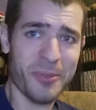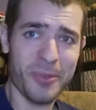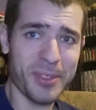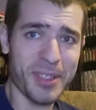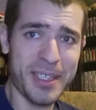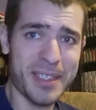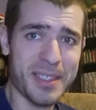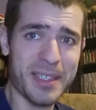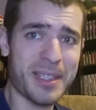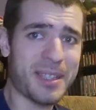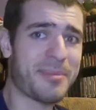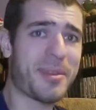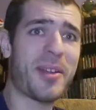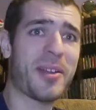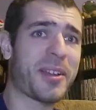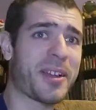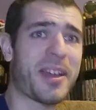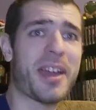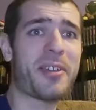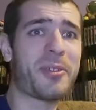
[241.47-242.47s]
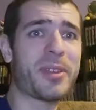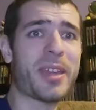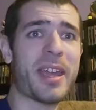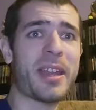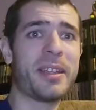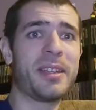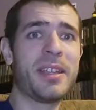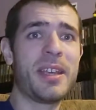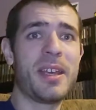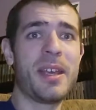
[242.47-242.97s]
release it in America? I don't get
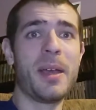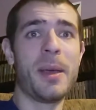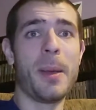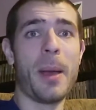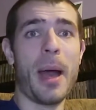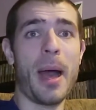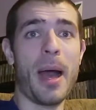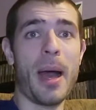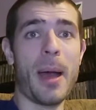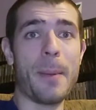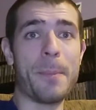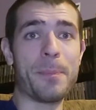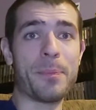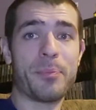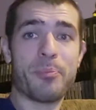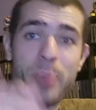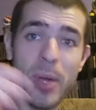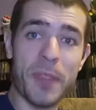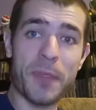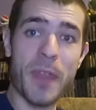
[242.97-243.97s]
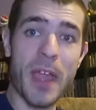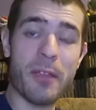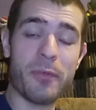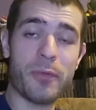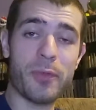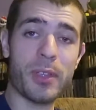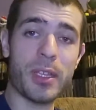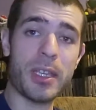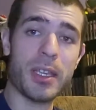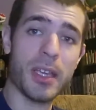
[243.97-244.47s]
it. But
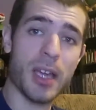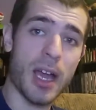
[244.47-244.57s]
thankfully,